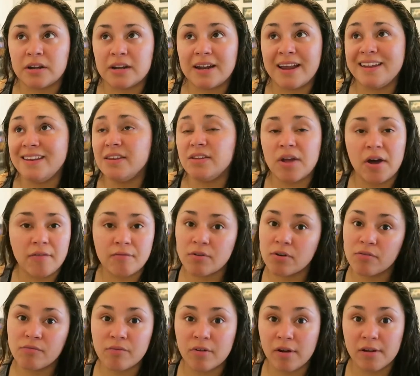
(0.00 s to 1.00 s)
And I
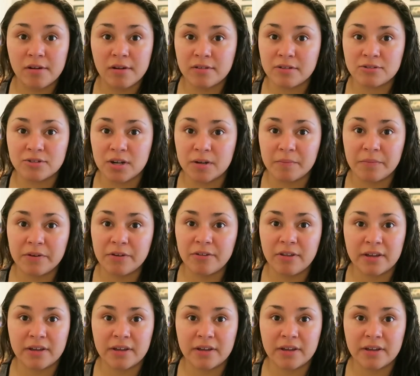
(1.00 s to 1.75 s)
never run on the treadmill.